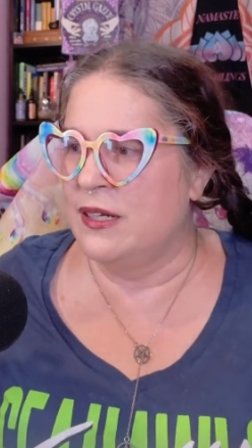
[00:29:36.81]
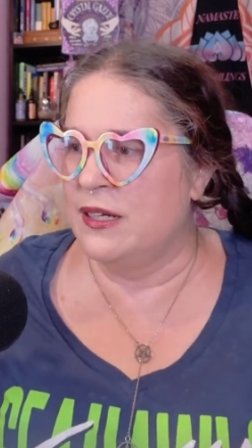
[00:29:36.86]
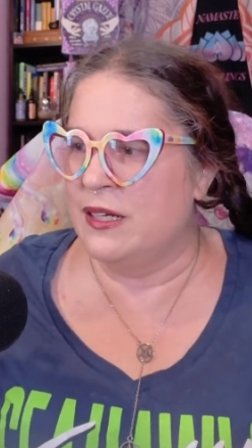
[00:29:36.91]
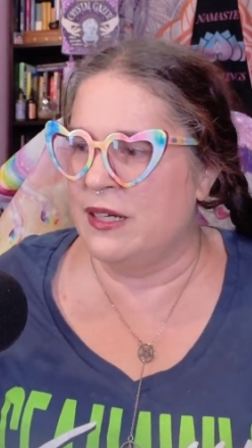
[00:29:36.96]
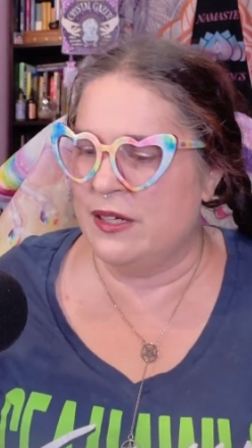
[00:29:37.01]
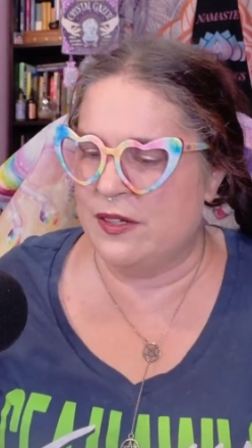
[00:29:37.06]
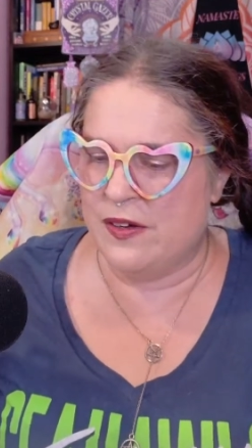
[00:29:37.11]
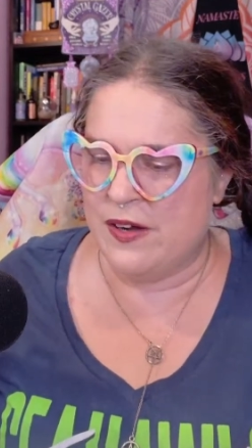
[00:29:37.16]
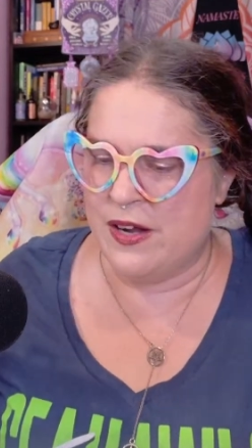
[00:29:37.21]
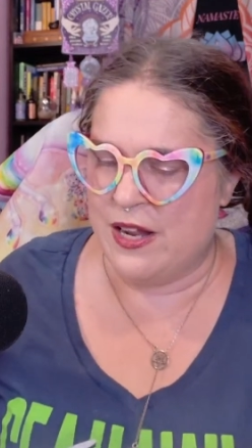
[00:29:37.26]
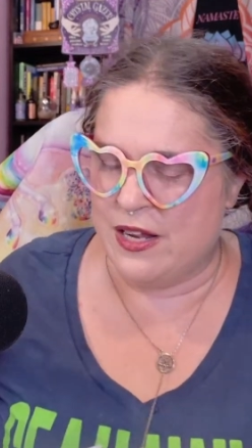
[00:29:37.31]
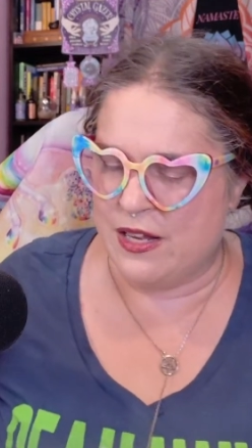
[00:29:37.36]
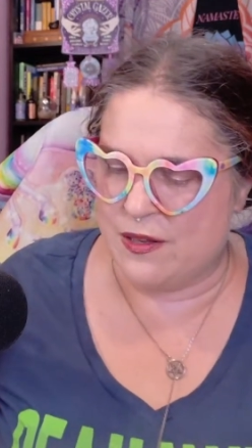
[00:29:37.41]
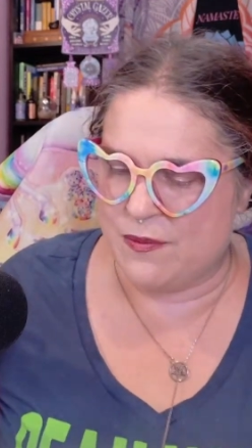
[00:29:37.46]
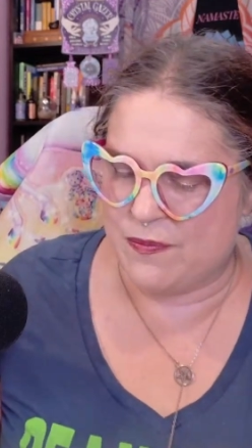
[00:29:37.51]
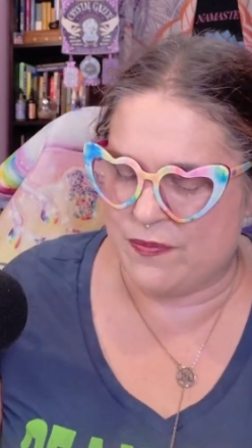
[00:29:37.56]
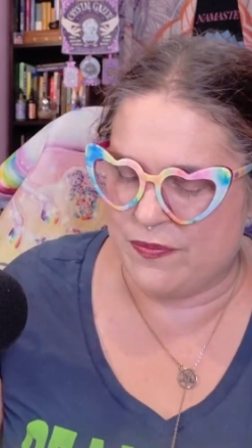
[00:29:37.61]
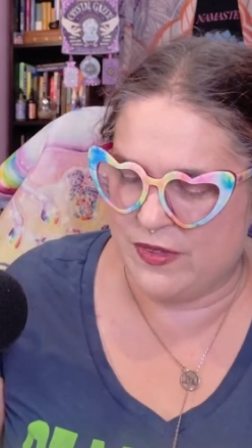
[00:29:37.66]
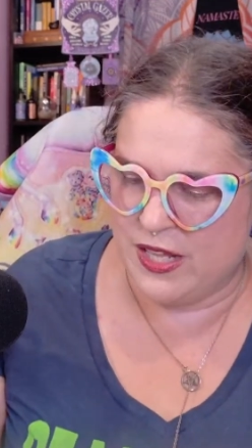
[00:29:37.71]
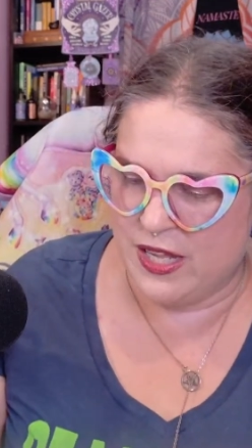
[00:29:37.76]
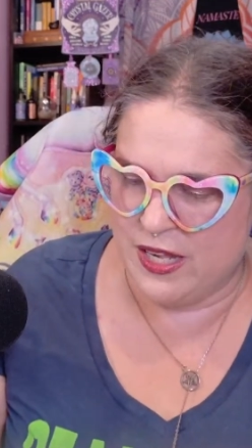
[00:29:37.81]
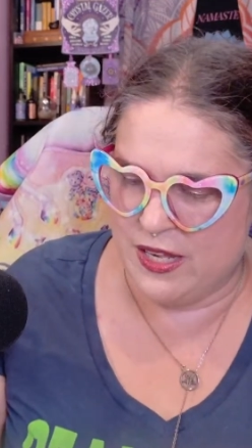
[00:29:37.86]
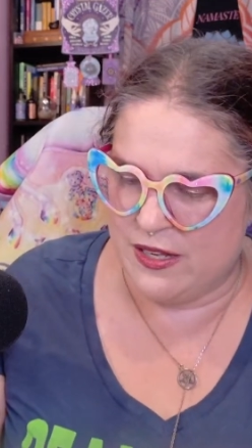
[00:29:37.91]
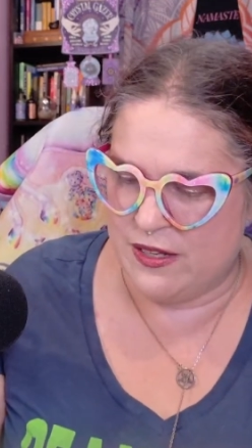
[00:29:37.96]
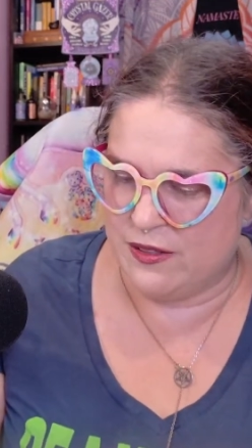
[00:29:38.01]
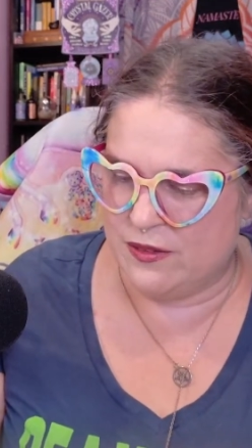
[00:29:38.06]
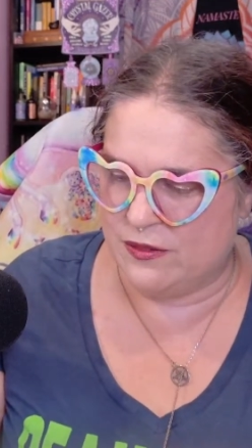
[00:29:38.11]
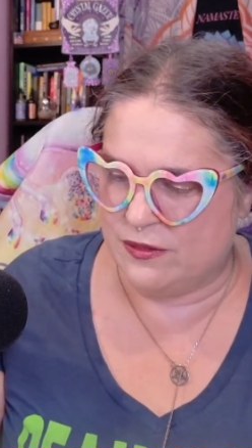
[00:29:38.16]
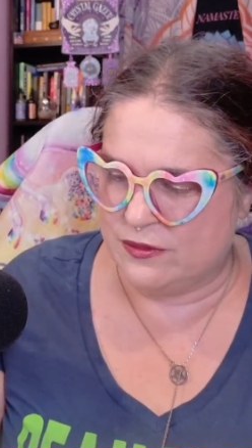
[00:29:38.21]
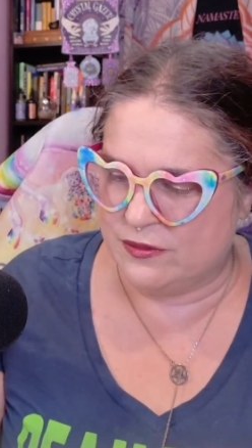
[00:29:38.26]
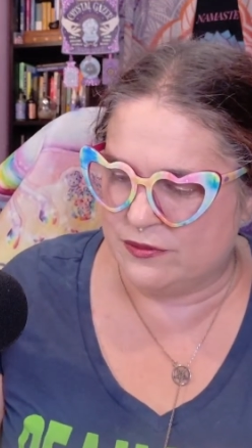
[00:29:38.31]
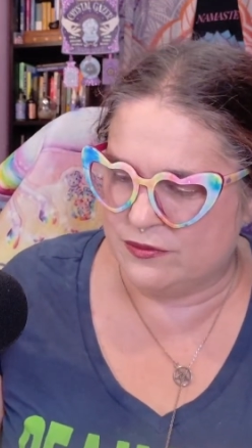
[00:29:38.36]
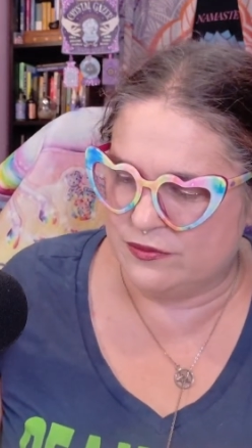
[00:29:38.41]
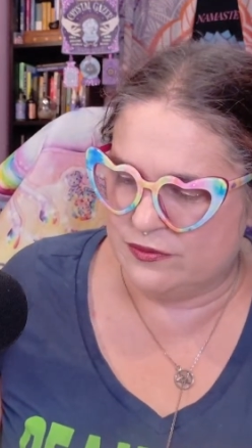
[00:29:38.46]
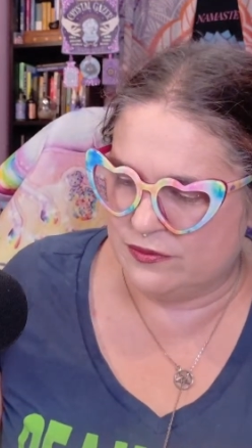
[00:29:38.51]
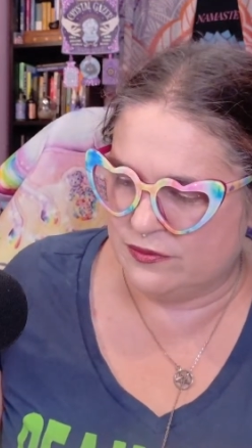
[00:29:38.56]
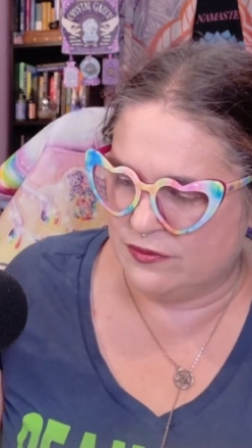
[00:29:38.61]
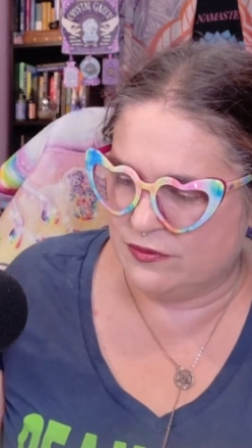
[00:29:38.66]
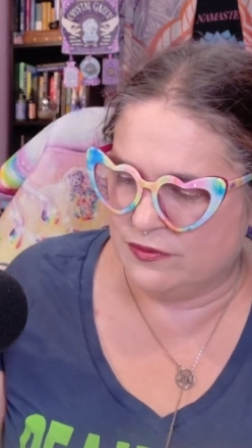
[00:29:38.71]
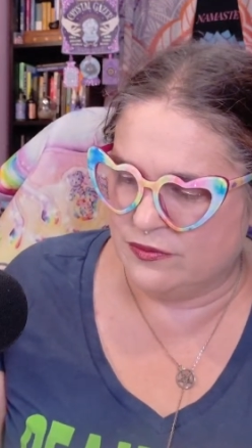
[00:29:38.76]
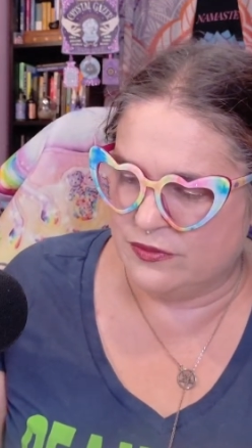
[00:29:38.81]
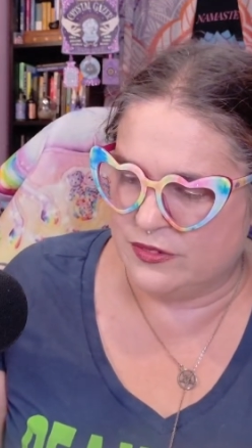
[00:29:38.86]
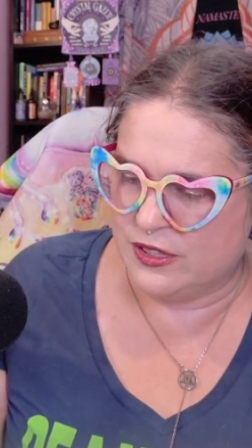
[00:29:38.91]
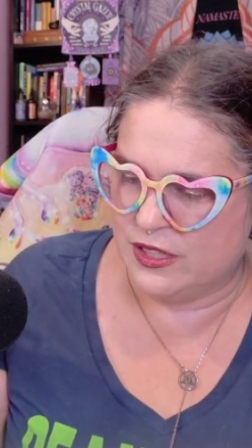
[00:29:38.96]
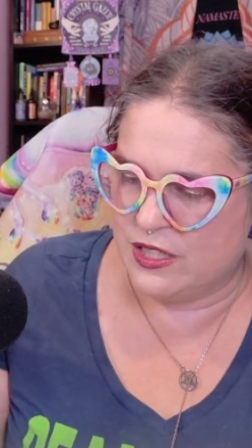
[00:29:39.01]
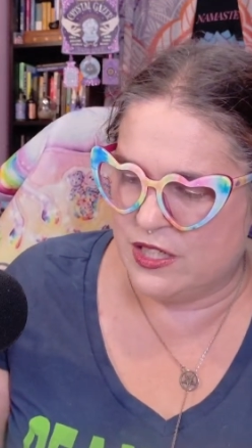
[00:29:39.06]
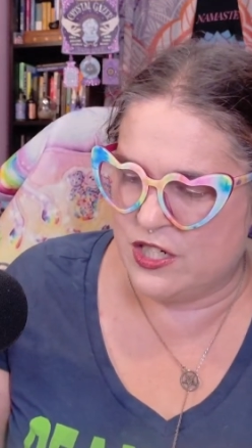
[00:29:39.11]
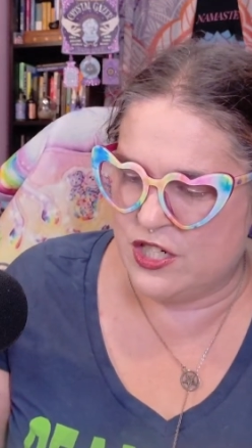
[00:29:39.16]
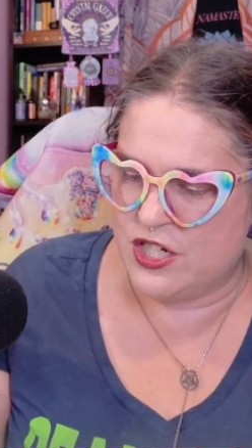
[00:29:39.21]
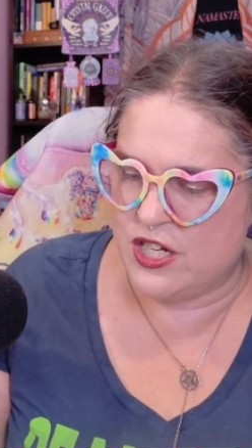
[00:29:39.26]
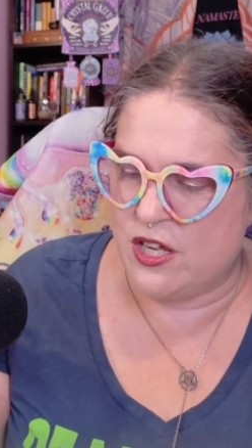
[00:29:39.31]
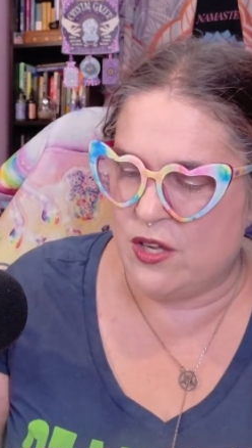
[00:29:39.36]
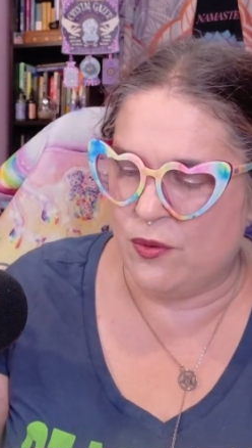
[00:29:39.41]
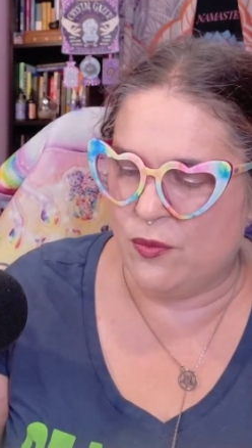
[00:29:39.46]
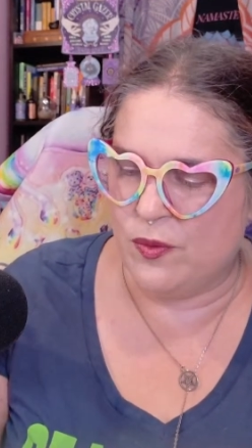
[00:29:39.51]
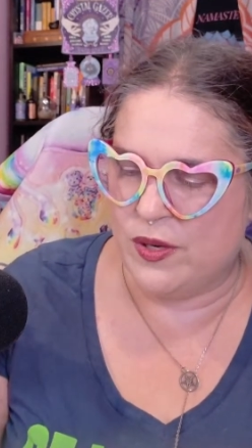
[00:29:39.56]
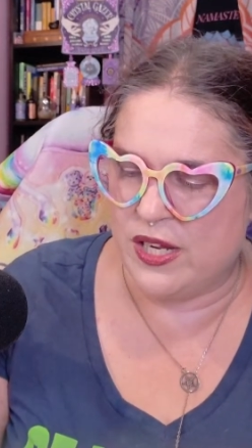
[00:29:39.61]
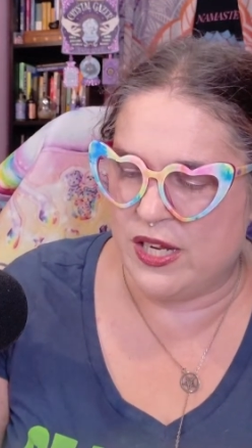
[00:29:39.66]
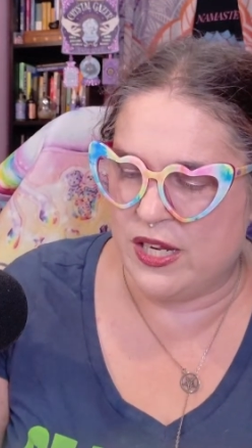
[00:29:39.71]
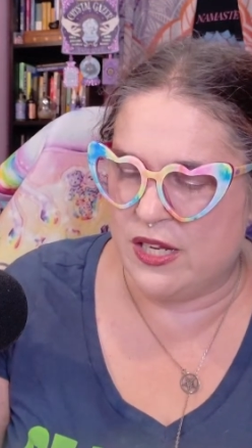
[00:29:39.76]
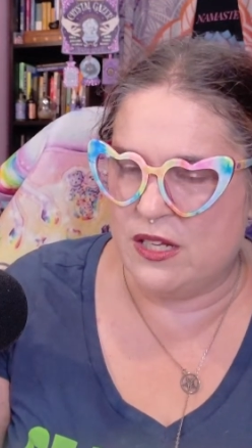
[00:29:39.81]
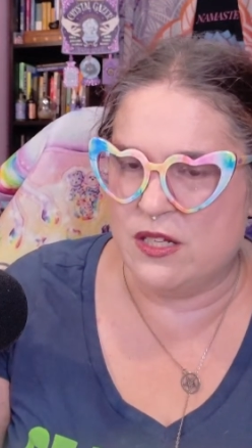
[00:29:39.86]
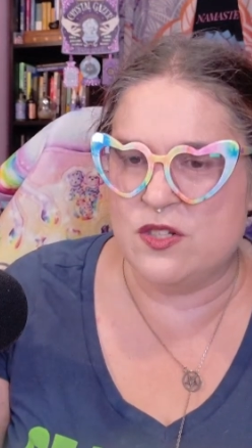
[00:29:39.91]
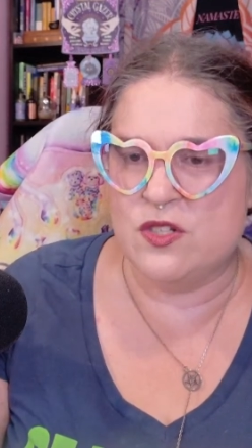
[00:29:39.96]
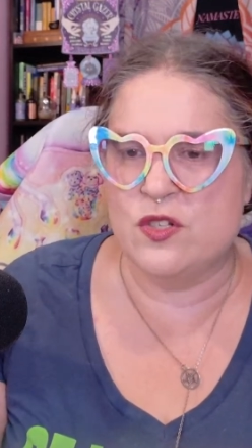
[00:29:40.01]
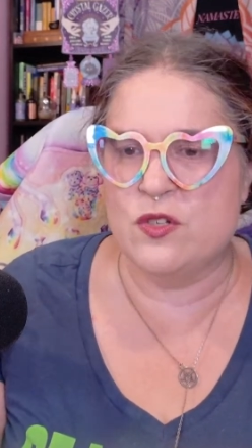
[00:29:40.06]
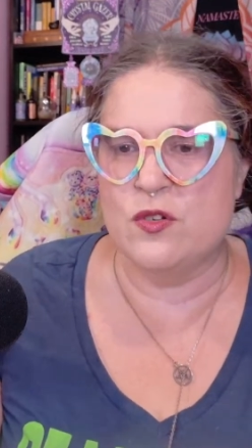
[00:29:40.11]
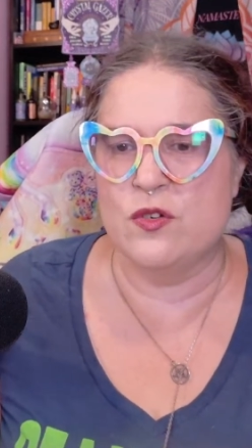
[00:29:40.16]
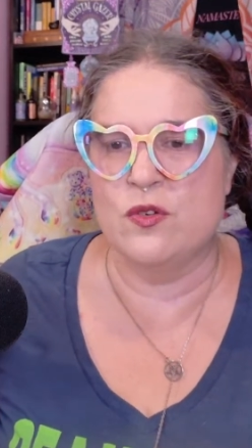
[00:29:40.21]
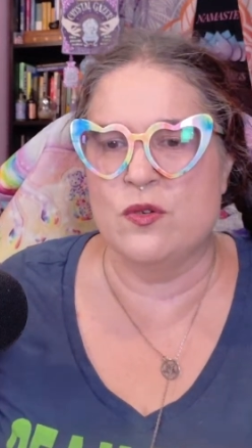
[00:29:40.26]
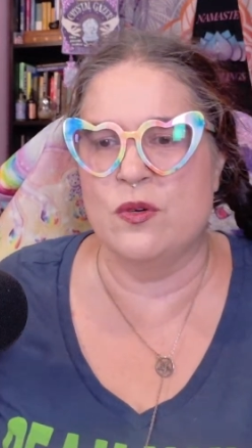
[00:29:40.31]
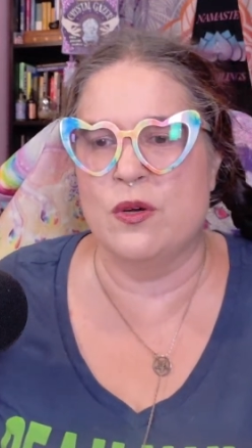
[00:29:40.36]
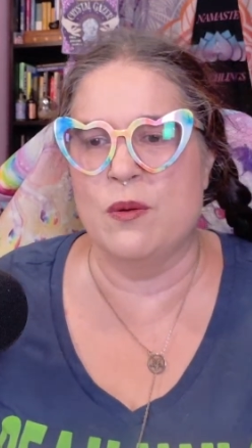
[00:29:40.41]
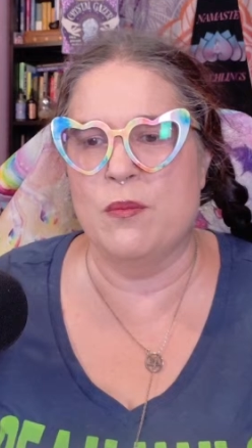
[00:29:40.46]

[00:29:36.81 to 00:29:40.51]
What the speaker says: All right. Now, shall we do